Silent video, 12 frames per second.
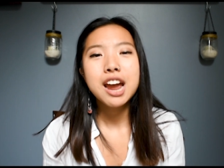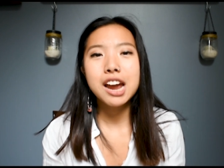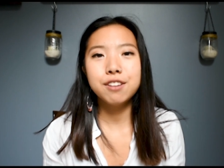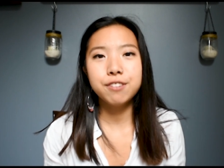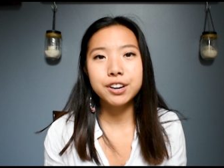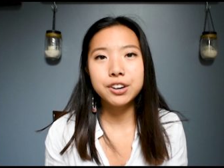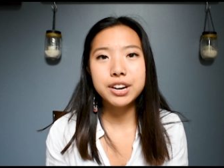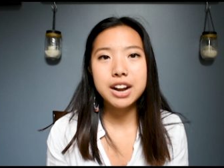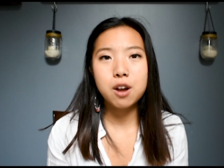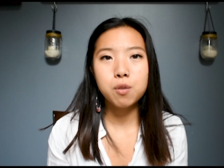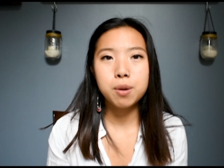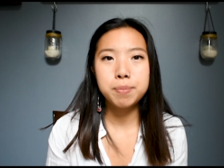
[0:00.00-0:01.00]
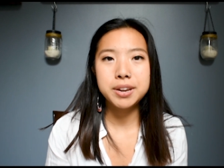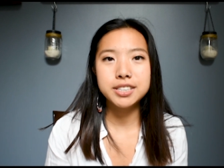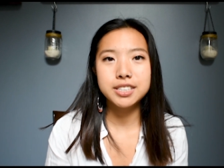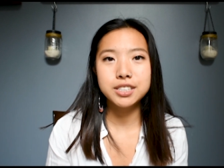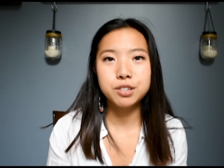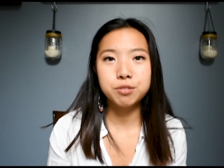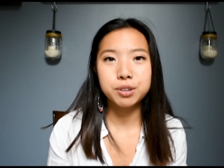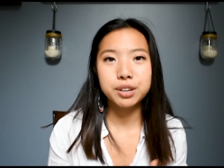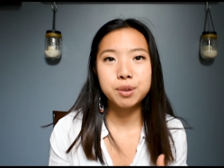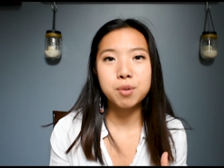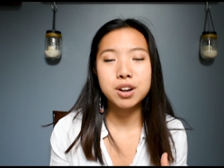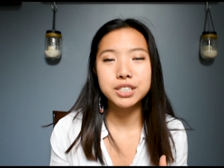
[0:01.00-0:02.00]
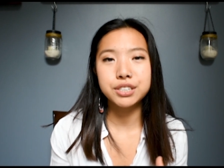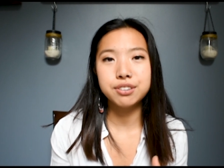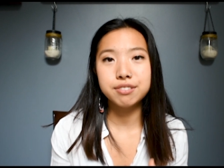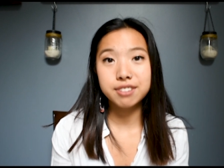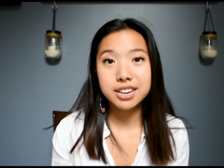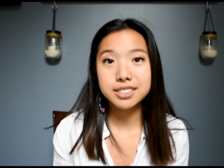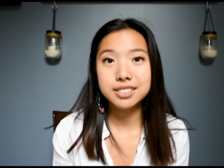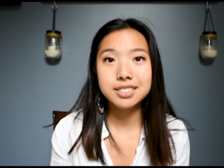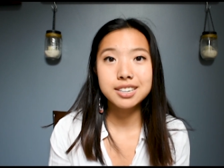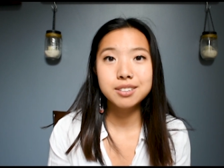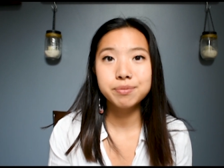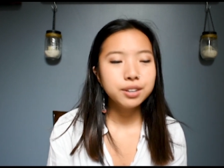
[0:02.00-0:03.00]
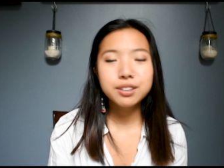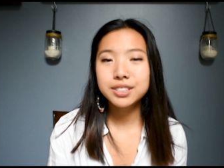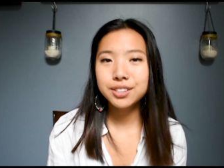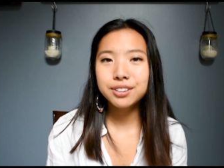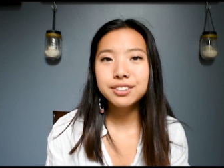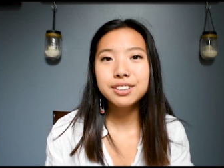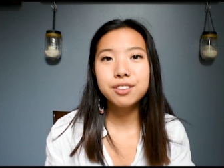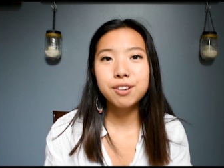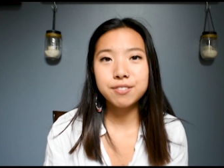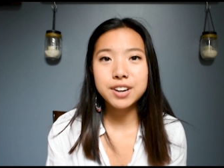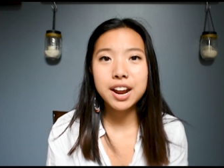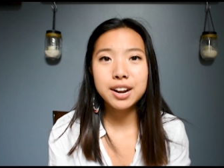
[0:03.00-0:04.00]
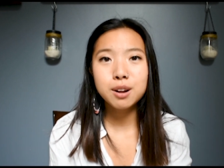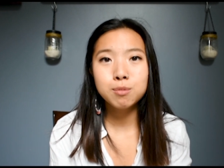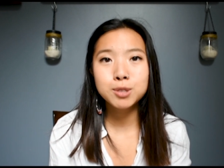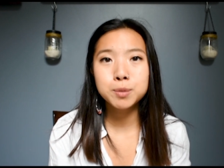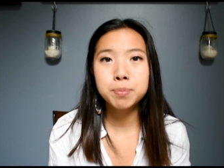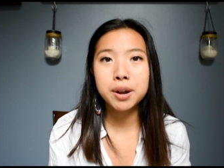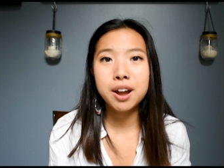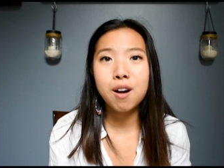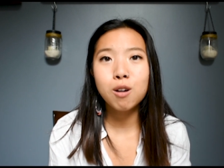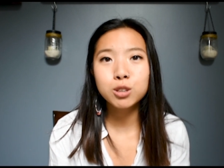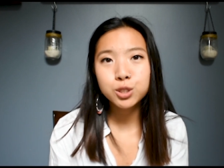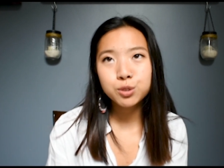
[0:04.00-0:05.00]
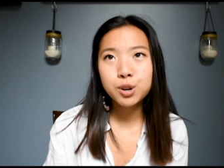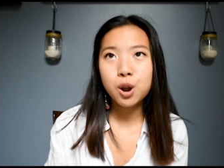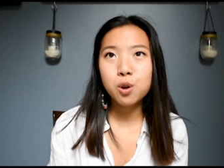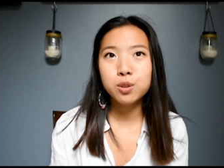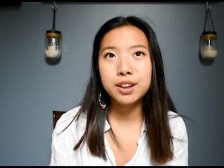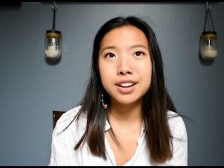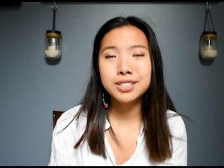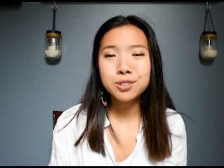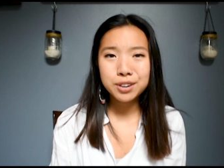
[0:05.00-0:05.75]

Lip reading: and figuring out what pieces you really want to invest in. You can certainly thrift items, but also know that it's